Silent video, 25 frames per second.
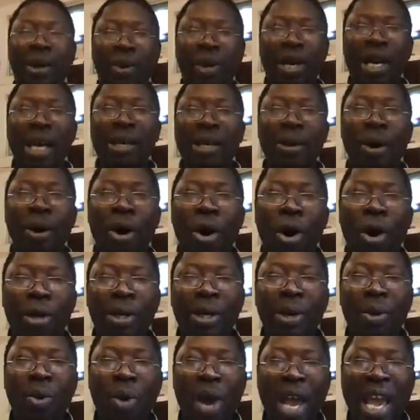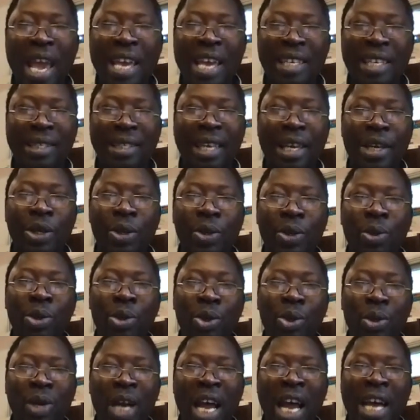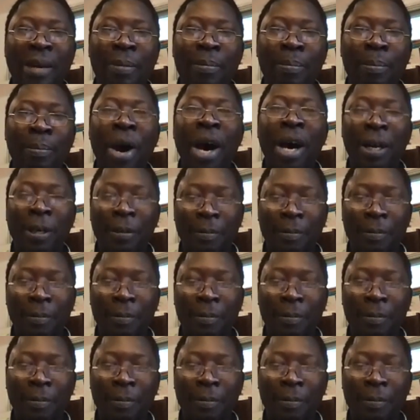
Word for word: look at all the ways they use to write p.